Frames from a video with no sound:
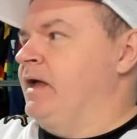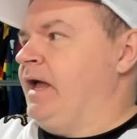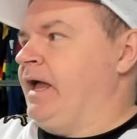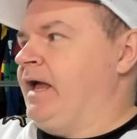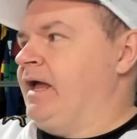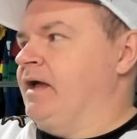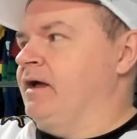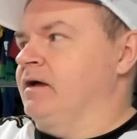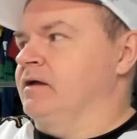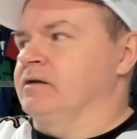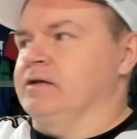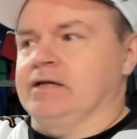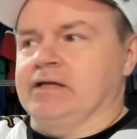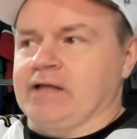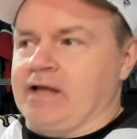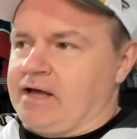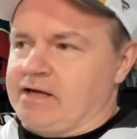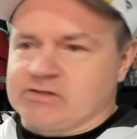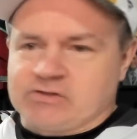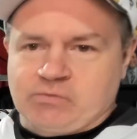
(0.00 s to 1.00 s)
and it
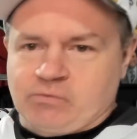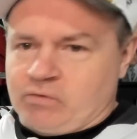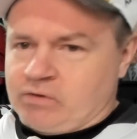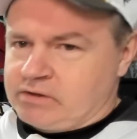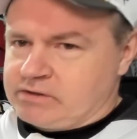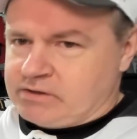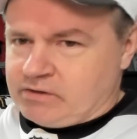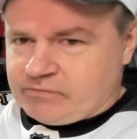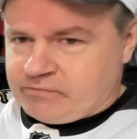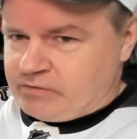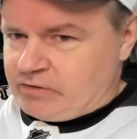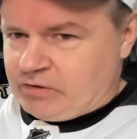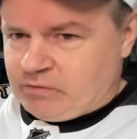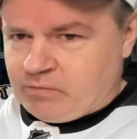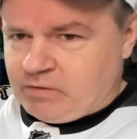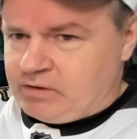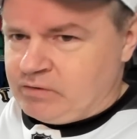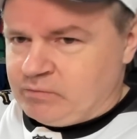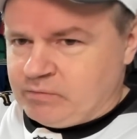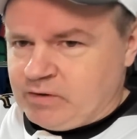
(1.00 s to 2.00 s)
hasn't worked out very
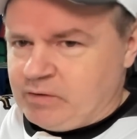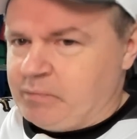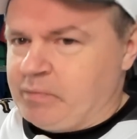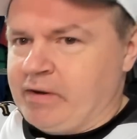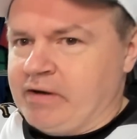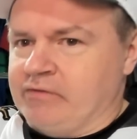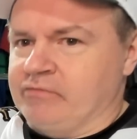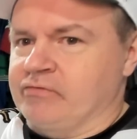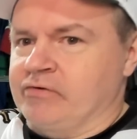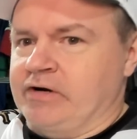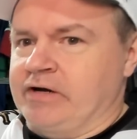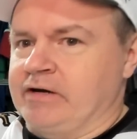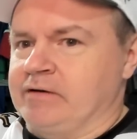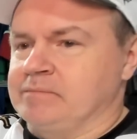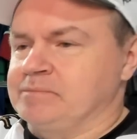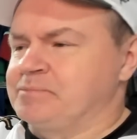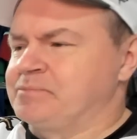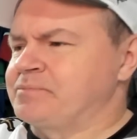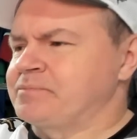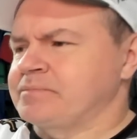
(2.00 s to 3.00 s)
well in Winnipeg for
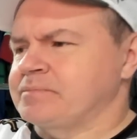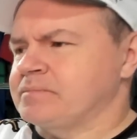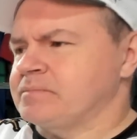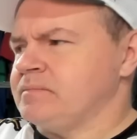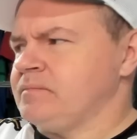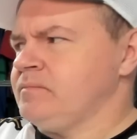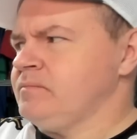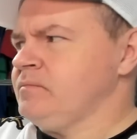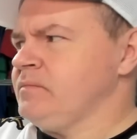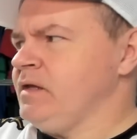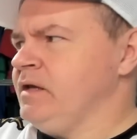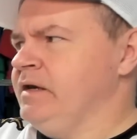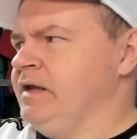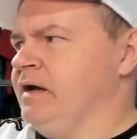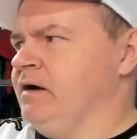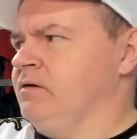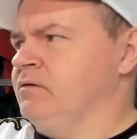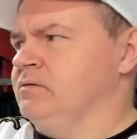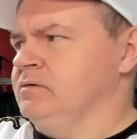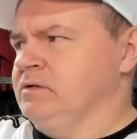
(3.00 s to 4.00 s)
him.
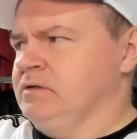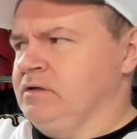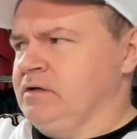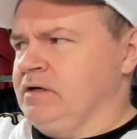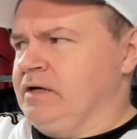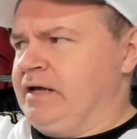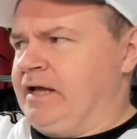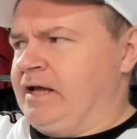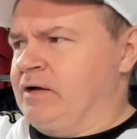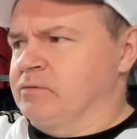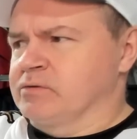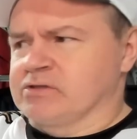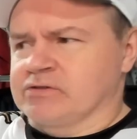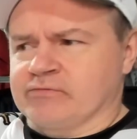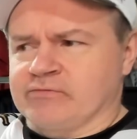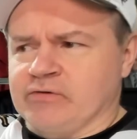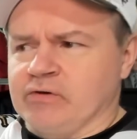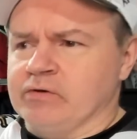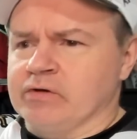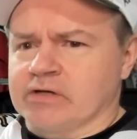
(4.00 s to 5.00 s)
Now, it was a
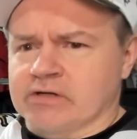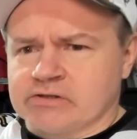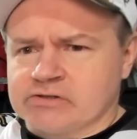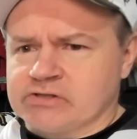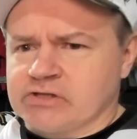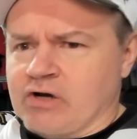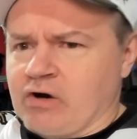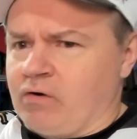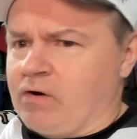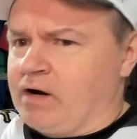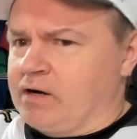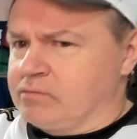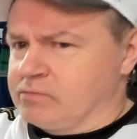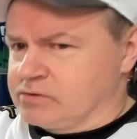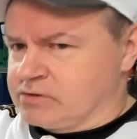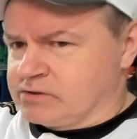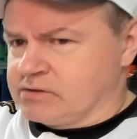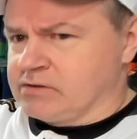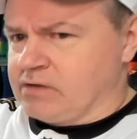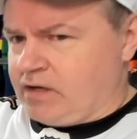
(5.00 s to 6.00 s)
few years ago I
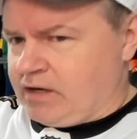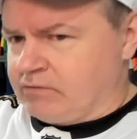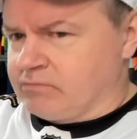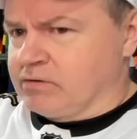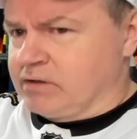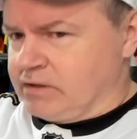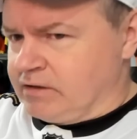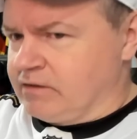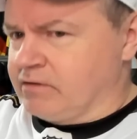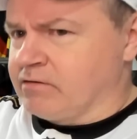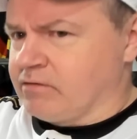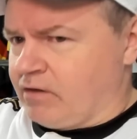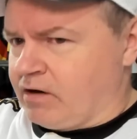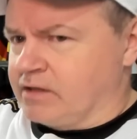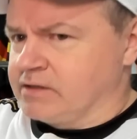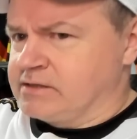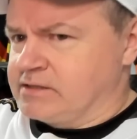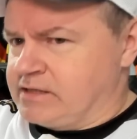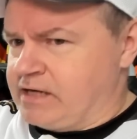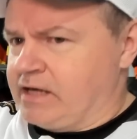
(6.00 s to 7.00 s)
really
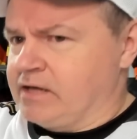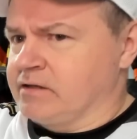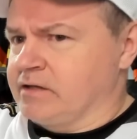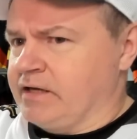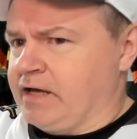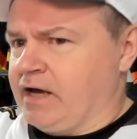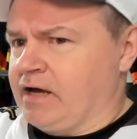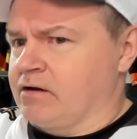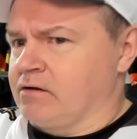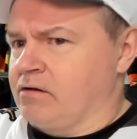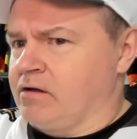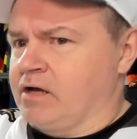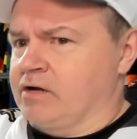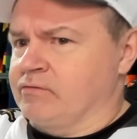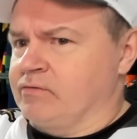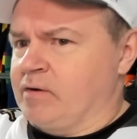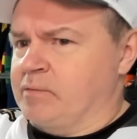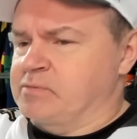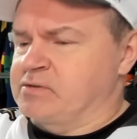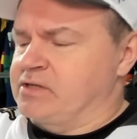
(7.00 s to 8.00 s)
thought Stanley had a lot
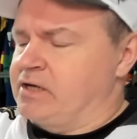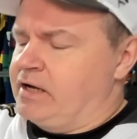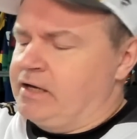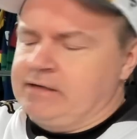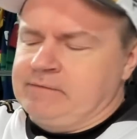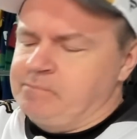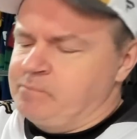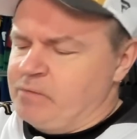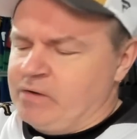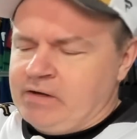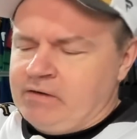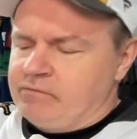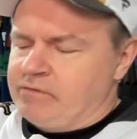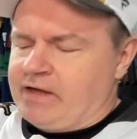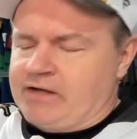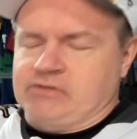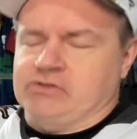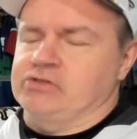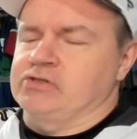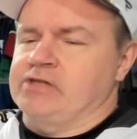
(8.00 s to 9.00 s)
of upside.
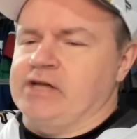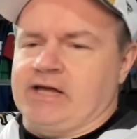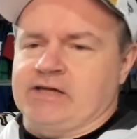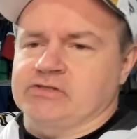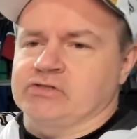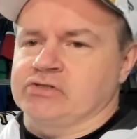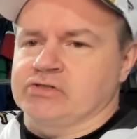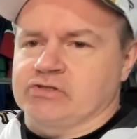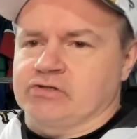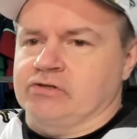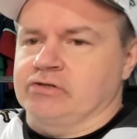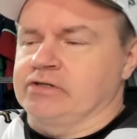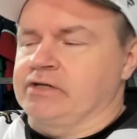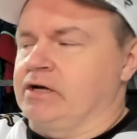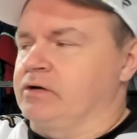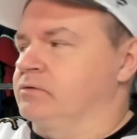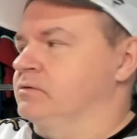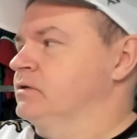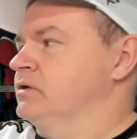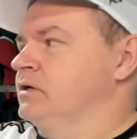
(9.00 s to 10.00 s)
That just hasn't turned
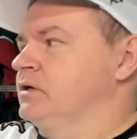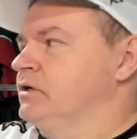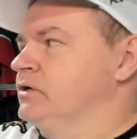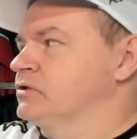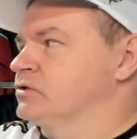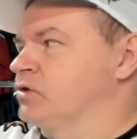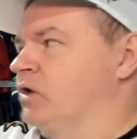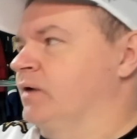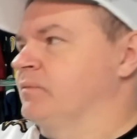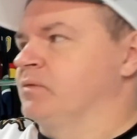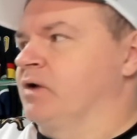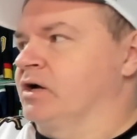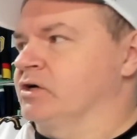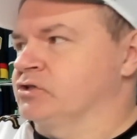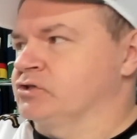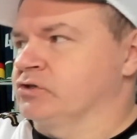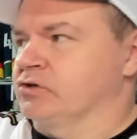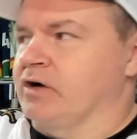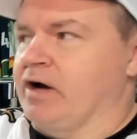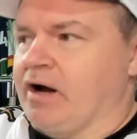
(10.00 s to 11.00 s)
out. So I'm not
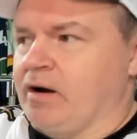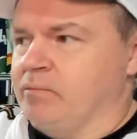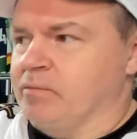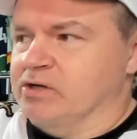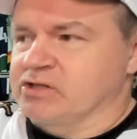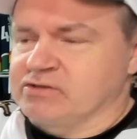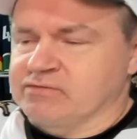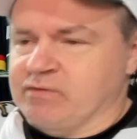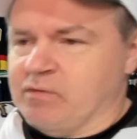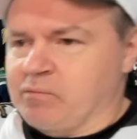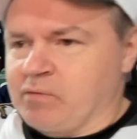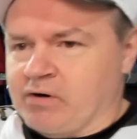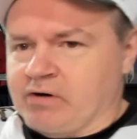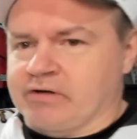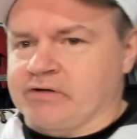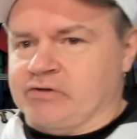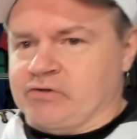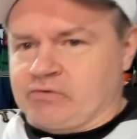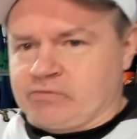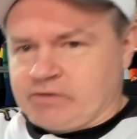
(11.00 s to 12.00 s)
sure how much of a
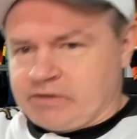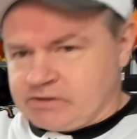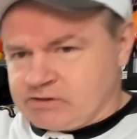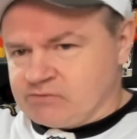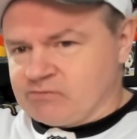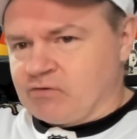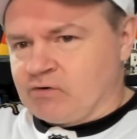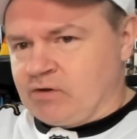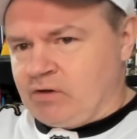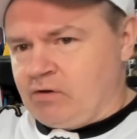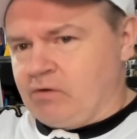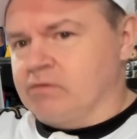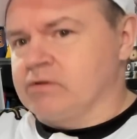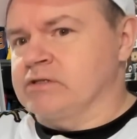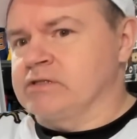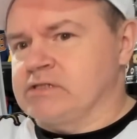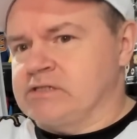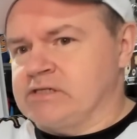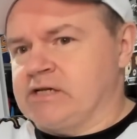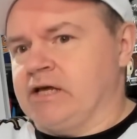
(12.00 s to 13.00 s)
market there is for
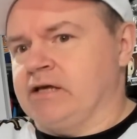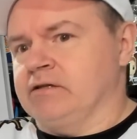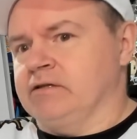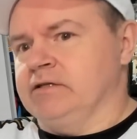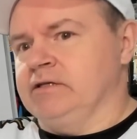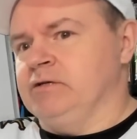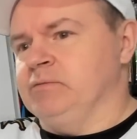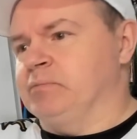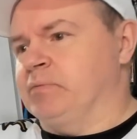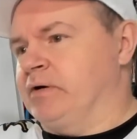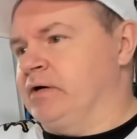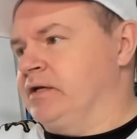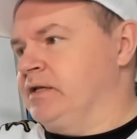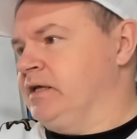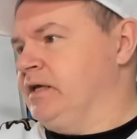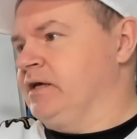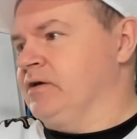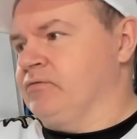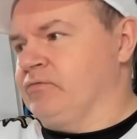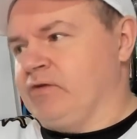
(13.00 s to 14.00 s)
Logan Stanley, but
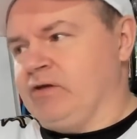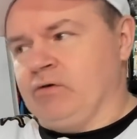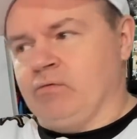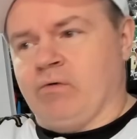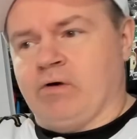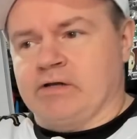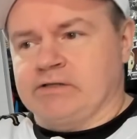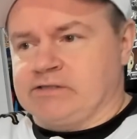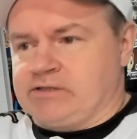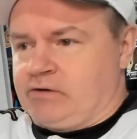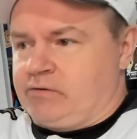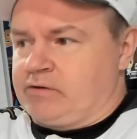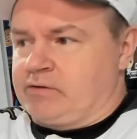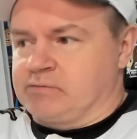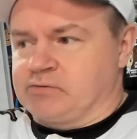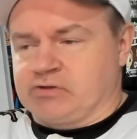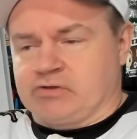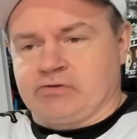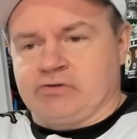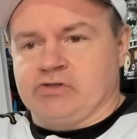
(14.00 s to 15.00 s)
if he wants out, I'm
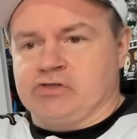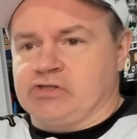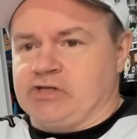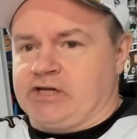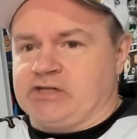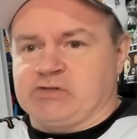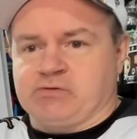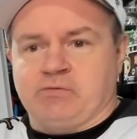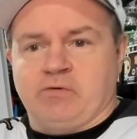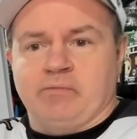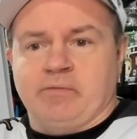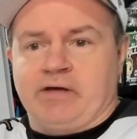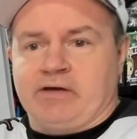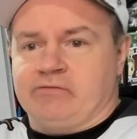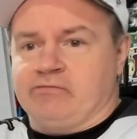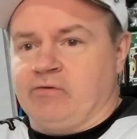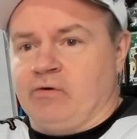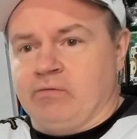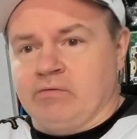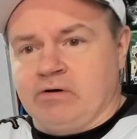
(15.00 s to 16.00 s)
sure the Jets will make
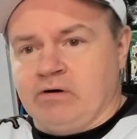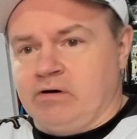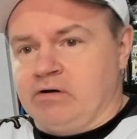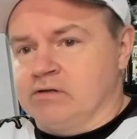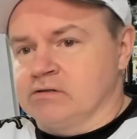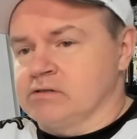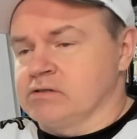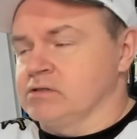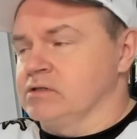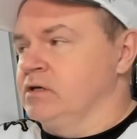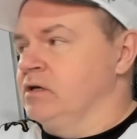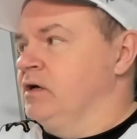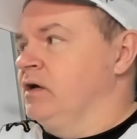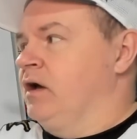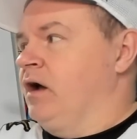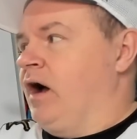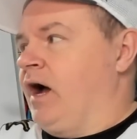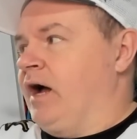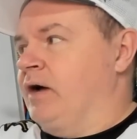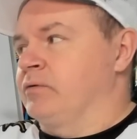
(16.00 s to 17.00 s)
phone calls.
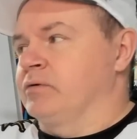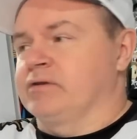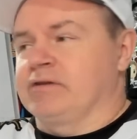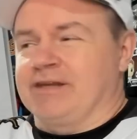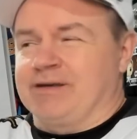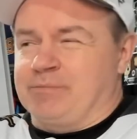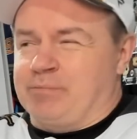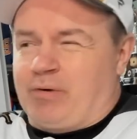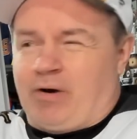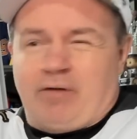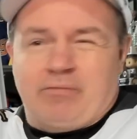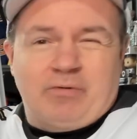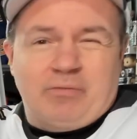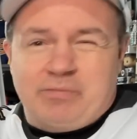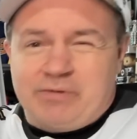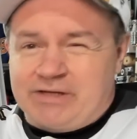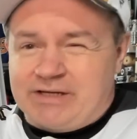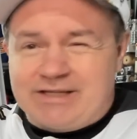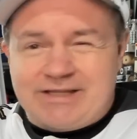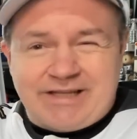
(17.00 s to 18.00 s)
I would think
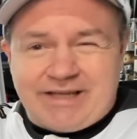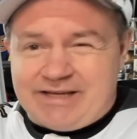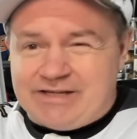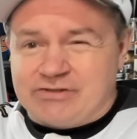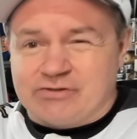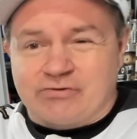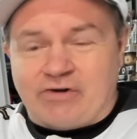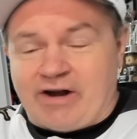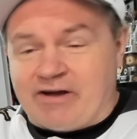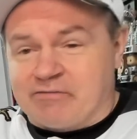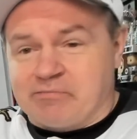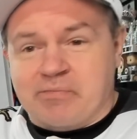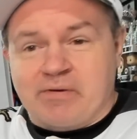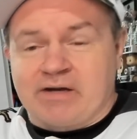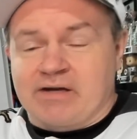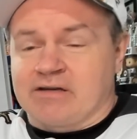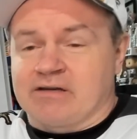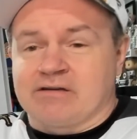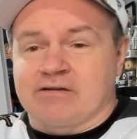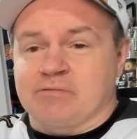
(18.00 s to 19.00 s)
probably a late draft
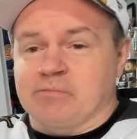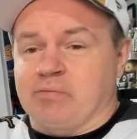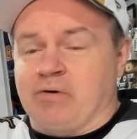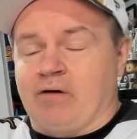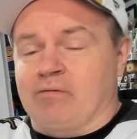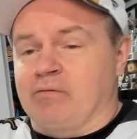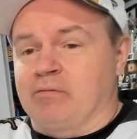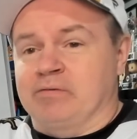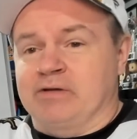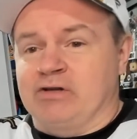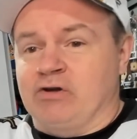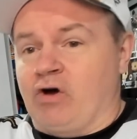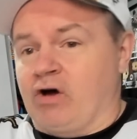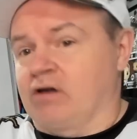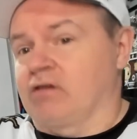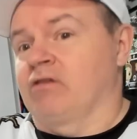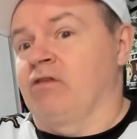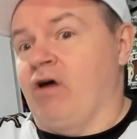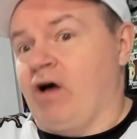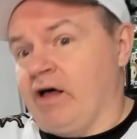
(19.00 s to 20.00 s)
pick, probably
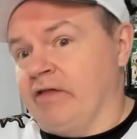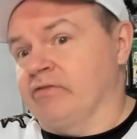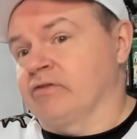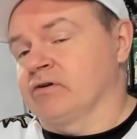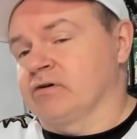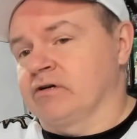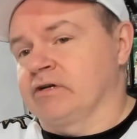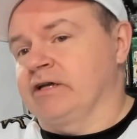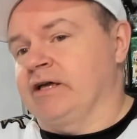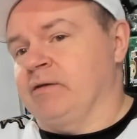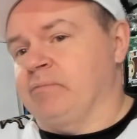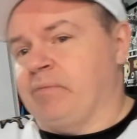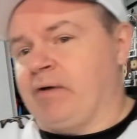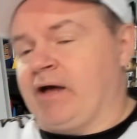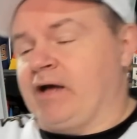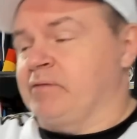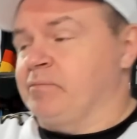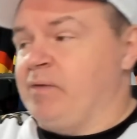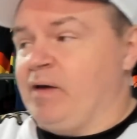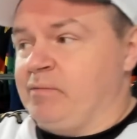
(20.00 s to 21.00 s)
not a lot they're going to get
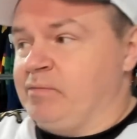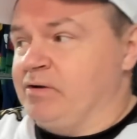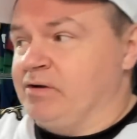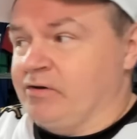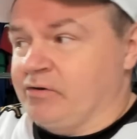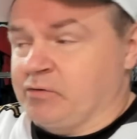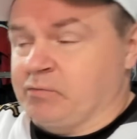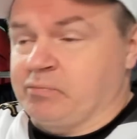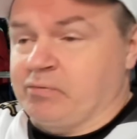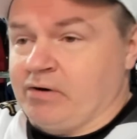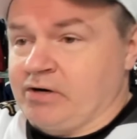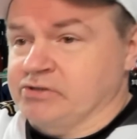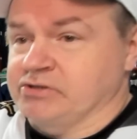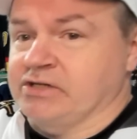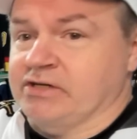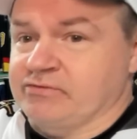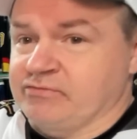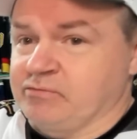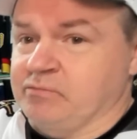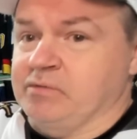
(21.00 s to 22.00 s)
back, maybe another
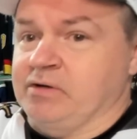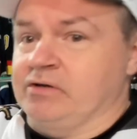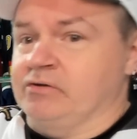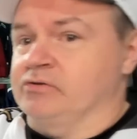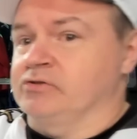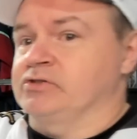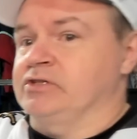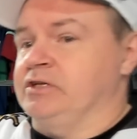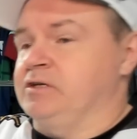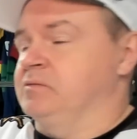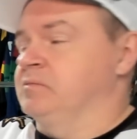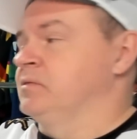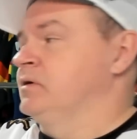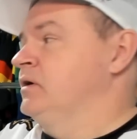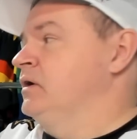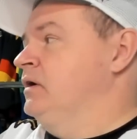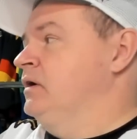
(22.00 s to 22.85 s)
project from another team.